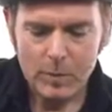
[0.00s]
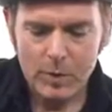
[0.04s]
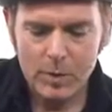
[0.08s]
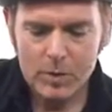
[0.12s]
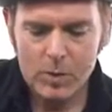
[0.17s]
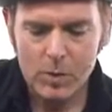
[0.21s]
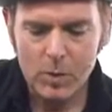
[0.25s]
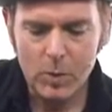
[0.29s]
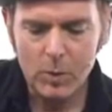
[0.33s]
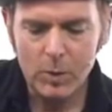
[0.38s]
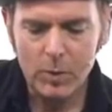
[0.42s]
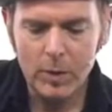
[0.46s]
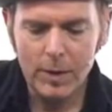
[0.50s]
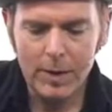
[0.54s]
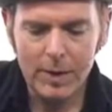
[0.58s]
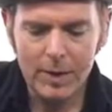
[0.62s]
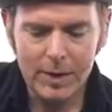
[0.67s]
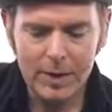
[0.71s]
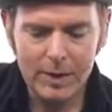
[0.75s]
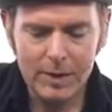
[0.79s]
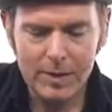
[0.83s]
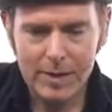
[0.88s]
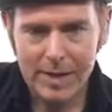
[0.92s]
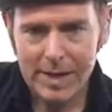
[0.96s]
So
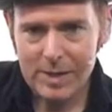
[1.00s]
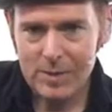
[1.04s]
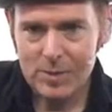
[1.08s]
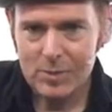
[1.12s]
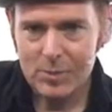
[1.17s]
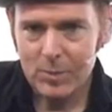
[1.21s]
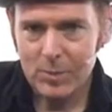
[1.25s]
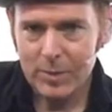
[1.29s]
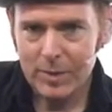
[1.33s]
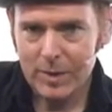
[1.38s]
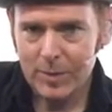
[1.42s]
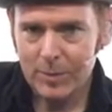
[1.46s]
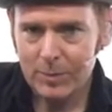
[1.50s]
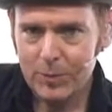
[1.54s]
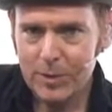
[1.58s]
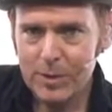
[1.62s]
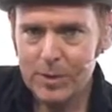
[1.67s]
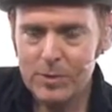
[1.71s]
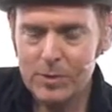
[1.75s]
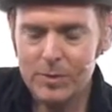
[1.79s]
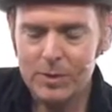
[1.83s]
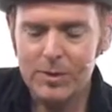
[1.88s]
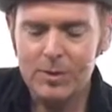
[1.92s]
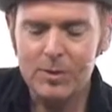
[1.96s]
that's what a
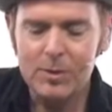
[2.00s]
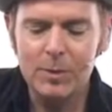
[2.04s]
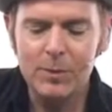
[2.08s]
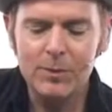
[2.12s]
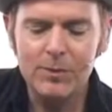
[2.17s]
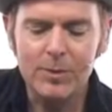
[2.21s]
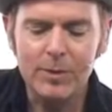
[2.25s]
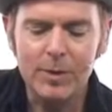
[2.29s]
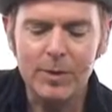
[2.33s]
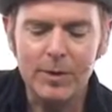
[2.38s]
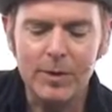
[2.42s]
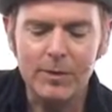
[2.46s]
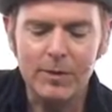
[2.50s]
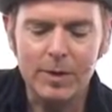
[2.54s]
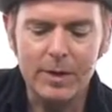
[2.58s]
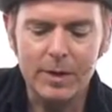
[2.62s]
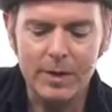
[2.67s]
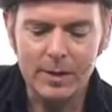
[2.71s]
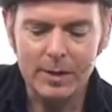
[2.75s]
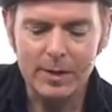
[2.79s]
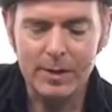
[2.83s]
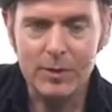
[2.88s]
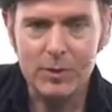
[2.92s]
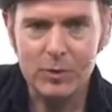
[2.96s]
compressor can do for you in
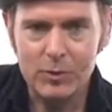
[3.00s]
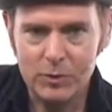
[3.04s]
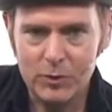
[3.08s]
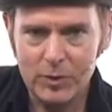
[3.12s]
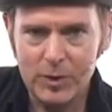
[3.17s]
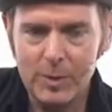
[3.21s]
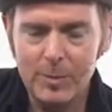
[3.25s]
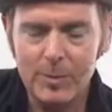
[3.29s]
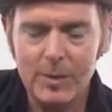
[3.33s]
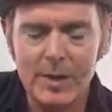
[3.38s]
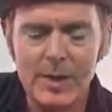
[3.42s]
an extreme